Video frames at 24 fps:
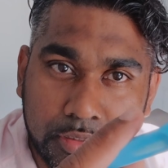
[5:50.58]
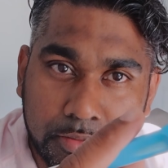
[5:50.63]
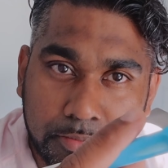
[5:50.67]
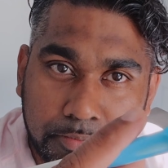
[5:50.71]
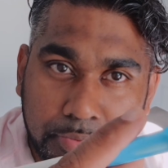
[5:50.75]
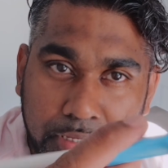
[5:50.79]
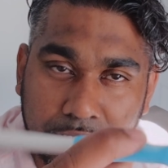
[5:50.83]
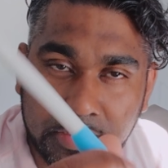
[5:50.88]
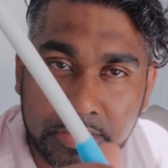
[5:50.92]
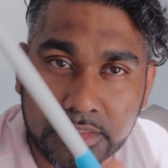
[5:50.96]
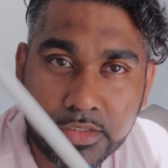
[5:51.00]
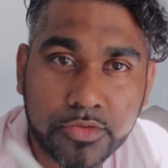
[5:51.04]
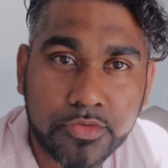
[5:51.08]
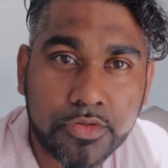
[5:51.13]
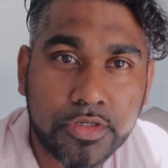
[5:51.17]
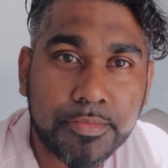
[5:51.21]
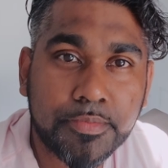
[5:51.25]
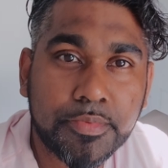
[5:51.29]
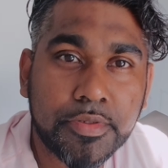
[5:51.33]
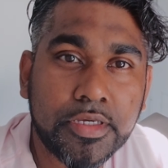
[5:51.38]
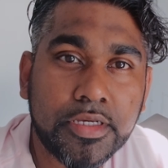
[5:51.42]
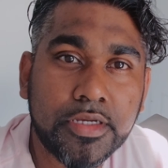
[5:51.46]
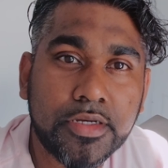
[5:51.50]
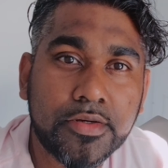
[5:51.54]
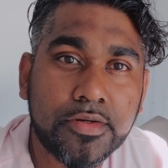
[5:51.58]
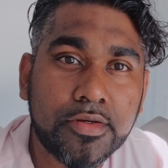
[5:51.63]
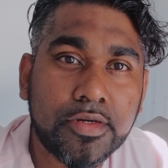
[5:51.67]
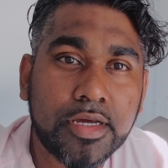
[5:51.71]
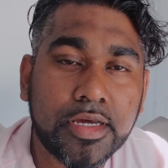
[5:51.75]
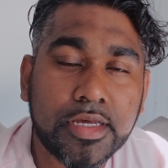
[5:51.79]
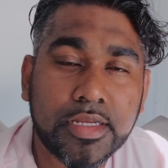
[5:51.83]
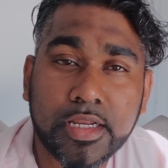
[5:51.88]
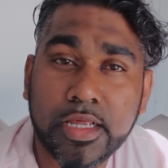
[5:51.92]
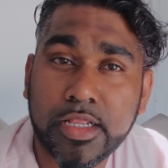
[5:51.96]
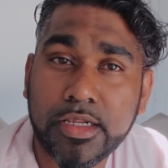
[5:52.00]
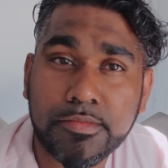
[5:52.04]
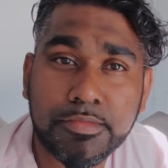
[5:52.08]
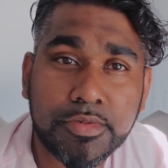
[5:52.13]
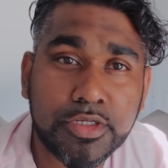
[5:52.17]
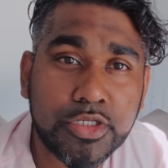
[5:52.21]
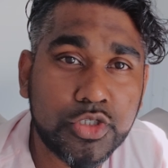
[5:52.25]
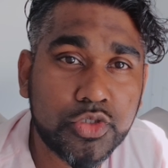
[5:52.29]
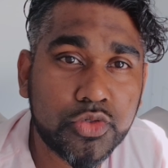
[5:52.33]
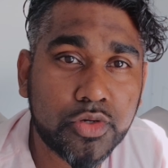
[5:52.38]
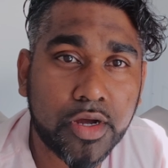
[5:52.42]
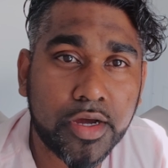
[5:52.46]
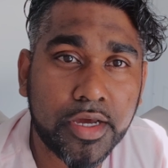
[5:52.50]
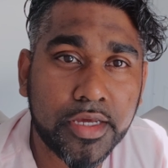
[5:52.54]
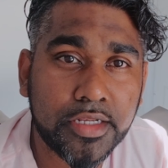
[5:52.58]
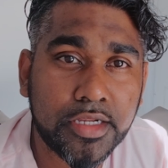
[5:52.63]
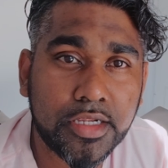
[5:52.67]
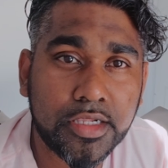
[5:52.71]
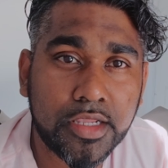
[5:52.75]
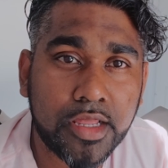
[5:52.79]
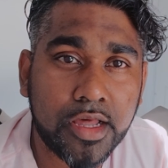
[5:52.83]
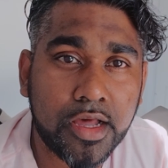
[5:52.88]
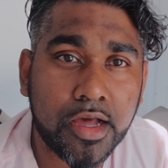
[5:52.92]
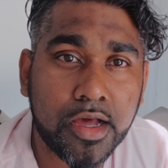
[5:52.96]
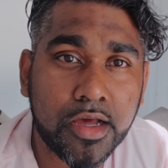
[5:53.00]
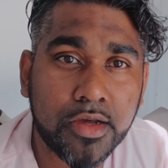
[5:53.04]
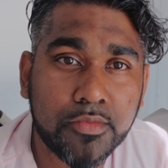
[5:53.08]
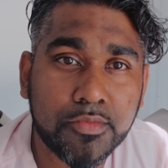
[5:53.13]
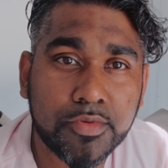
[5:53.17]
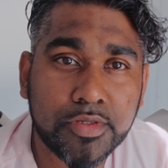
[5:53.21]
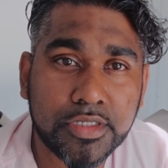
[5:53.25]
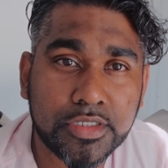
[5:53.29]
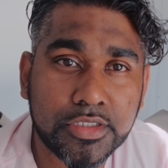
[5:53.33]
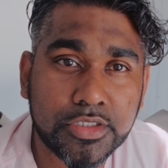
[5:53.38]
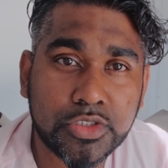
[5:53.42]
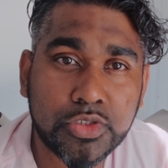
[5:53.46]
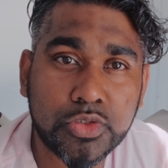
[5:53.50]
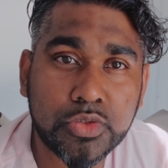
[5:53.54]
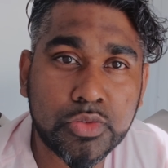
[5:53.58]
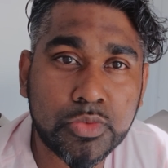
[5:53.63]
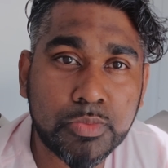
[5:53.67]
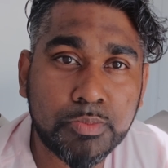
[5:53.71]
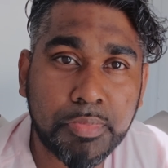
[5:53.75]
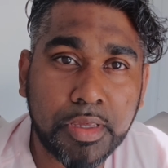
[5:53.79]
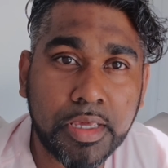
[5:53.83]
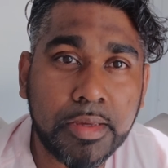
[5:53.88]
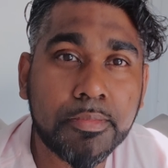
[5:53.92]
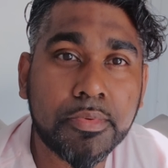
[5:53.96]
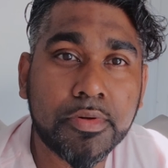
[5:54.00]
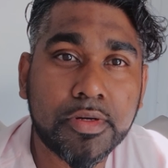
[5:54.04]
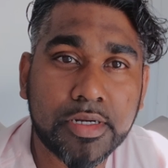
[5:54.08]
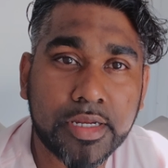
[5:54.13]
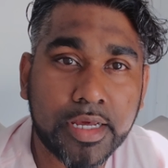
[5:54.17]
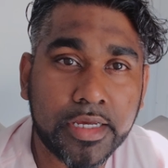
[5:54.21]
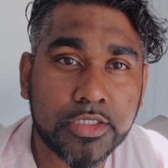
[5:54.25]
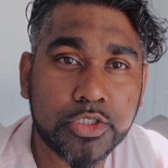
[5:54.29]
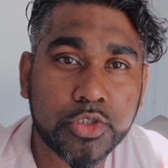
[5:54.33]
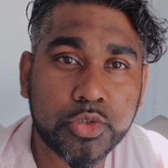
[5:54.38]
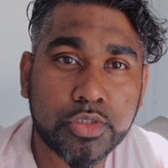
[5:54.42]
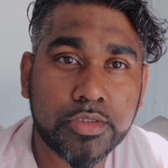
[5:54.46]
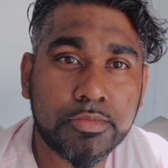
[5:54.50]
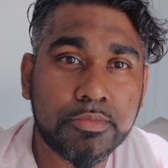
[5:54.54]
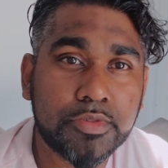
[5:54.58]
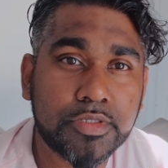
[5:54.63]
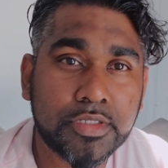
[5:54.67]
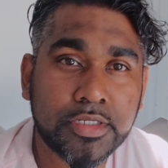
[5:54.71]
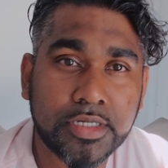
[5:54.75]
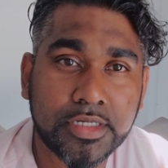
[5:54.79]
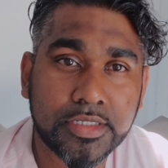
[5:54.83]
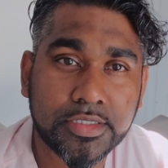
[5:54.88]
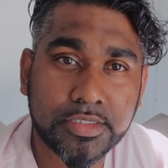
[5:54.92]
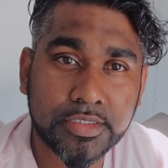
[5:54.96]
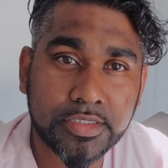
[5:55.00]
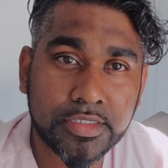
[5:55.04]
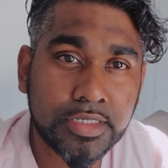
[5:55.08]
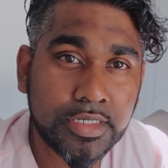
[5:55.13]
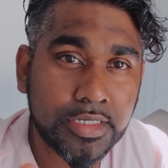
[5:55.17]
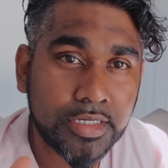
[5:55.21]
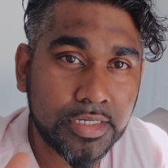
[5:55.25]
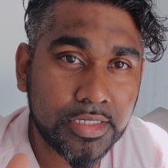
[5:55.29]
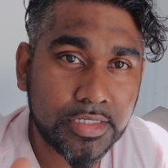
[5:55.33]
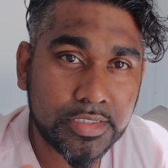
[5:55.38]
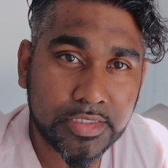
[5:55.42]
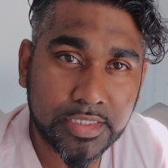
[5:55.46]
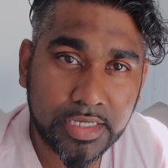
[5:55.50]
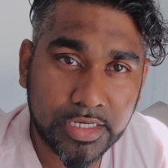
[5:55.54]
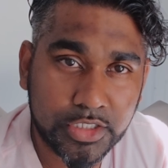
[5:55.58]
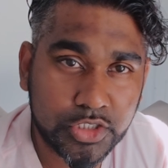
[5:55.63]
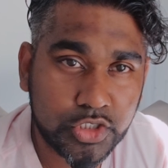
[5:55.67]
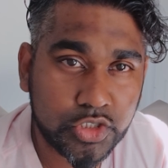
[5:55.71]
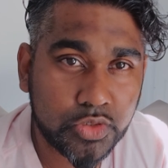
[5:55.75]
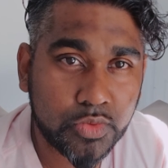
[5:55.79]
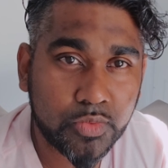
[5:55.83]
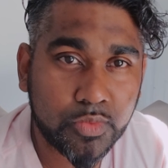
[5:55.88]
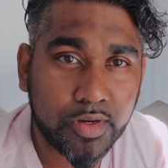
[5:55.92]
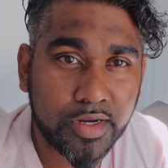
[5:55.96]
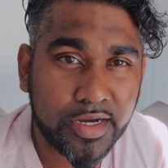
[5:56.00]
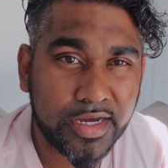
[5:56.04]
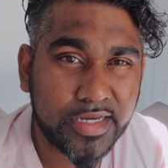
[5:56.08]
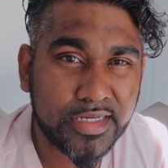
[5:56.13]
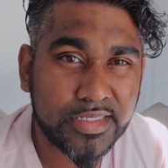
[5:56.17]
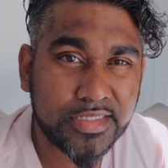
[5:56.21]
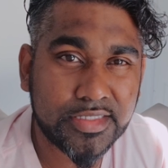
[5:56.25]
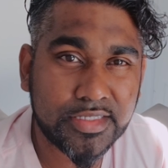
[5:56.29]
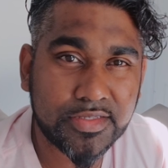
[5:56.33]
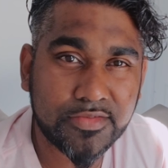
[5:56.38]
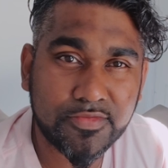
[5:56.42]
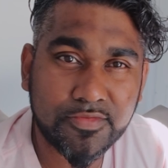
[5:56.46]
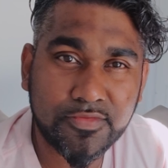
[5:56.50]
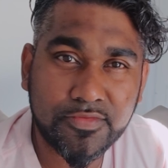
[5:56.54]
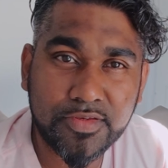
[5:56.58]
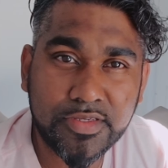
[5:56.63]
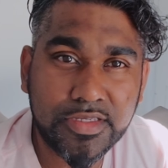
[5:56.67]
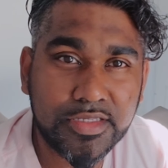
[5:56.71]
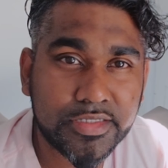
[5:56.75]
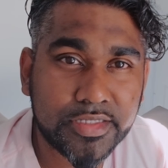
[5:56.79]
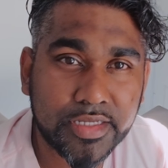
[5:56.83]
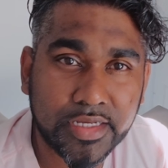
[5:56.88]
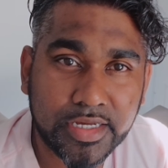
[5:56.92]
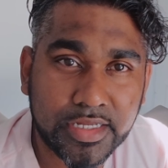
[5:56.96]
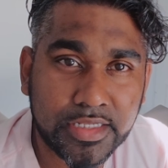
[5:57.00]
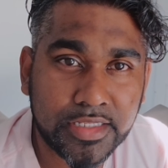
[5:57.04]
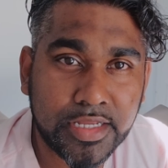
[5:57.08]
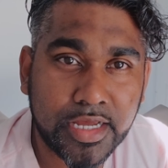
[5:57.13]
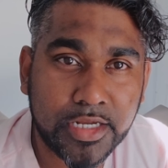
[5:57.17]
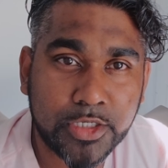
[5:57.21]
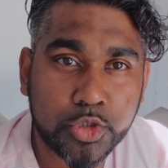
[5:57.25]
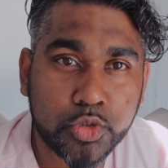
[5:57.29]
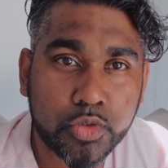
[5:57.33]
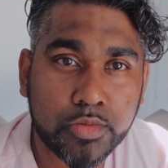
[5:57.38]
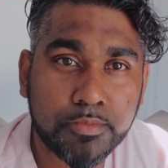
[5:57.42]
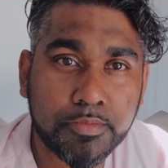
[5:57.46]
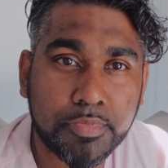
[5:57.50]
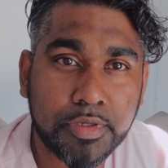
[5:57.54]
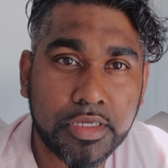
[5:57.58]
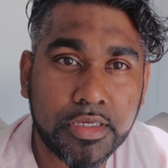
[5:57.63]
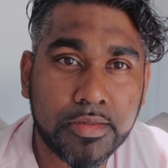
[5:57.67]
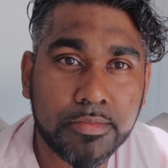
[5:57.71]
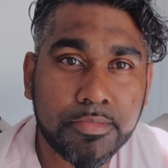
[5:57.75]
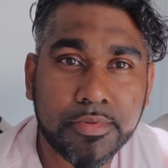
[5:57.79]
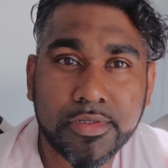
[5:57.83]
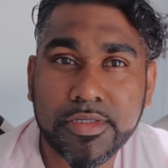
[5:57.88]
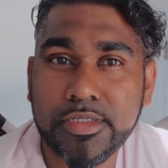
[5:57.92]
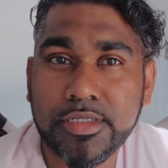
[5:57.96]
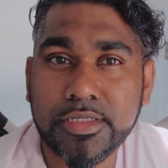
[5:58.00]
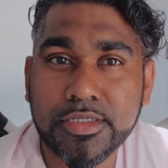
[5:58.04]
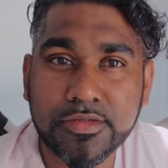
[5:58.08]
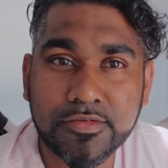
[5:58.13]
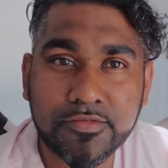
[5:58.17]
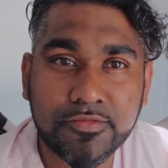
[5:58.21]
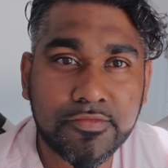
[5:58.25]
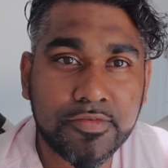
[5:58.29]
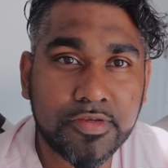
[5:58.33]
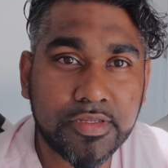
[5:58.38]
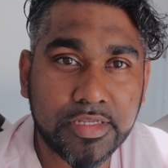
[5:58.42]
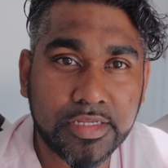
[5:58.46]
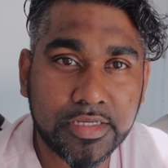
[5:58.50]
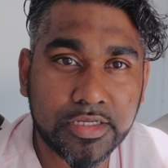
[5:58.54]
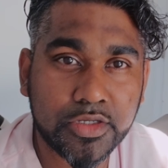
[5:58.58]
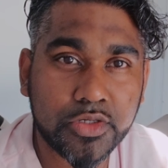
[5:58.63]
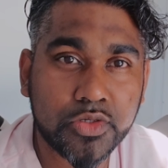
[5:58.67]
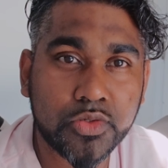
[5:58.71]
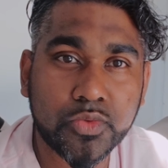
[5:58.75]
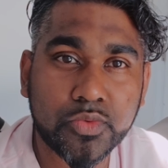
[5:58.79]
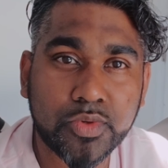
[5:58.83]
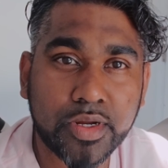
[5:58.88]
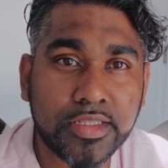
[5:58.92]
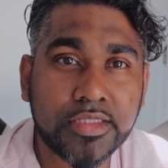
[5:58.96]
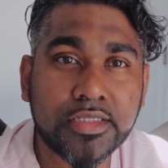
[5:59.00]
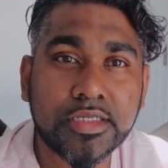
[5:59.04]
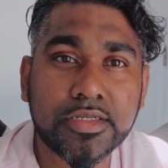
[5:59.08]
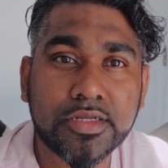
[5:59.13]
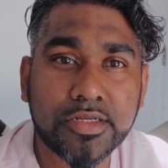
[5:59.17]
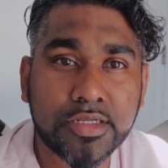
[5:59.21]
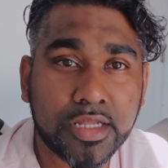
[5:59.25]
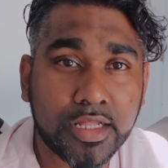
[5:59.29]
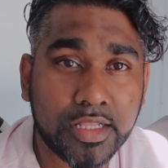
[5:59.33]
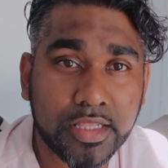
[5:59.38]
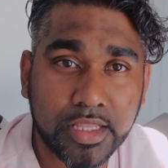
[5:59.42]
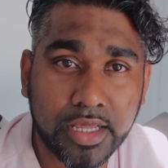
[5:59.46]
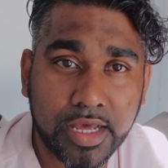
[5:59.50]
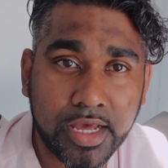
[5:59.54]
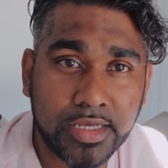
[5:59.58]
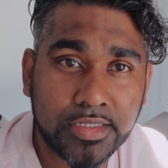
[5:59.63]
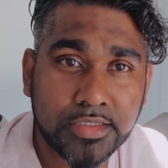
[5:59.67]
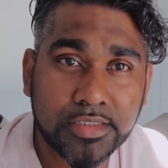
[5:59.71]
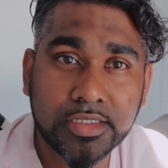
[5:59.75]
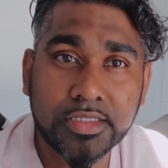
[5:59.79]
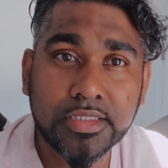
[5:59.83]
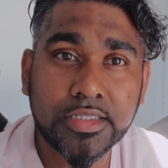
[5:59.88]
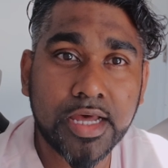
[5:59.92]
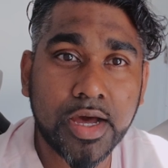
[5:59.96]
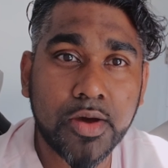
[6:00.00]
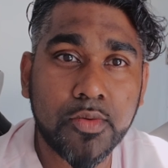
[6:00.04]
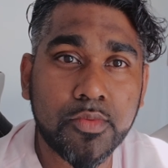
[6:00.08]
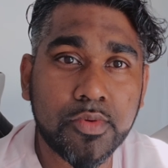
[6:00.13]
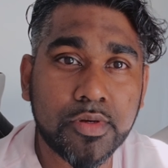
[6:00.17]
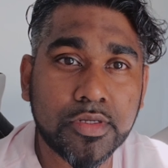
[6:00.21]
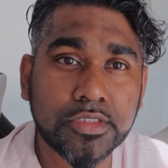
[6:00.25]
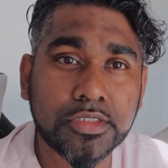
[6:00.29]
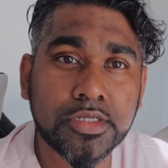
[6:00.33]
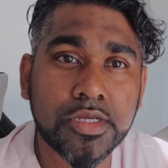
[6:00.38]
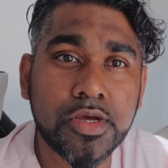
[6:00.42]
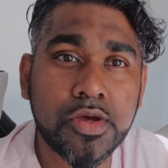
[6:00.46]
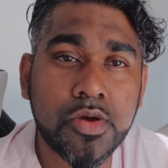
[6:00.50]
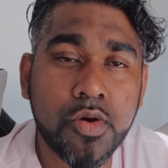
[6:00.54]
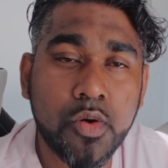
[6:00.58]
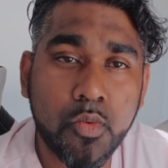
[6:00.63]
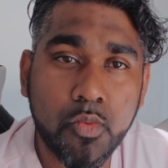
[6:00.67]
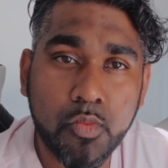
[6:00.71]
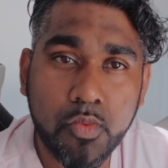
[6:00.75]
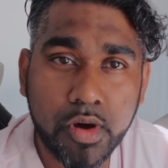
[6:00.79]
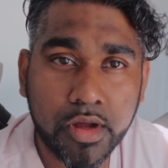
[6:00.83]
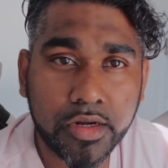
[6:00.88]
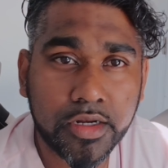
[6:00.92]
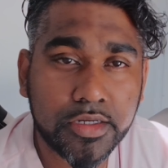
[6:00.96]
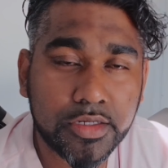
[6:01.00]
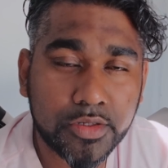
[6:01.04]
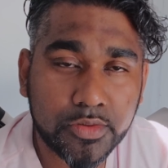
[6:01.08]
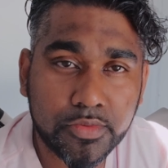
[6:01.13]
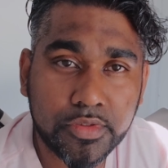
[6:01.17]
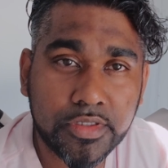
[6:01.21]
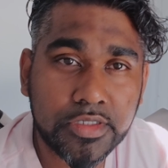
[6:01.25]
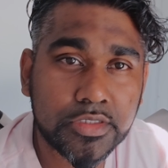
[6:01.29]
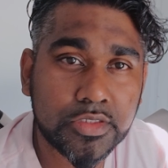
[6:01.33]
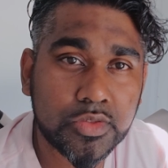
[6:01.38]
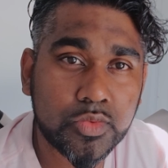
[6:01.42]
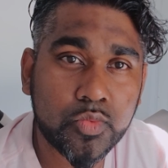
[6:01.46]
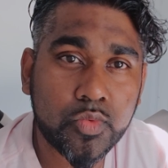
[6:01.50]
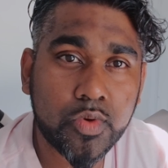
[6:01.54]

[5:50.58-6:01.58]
pencil grip here, and I'll be drawing along with this new Paperlike screen protector. Texture wise, it feels like a natural paper. It doesn't feel like you're writing on a glass, and that was one of the reasons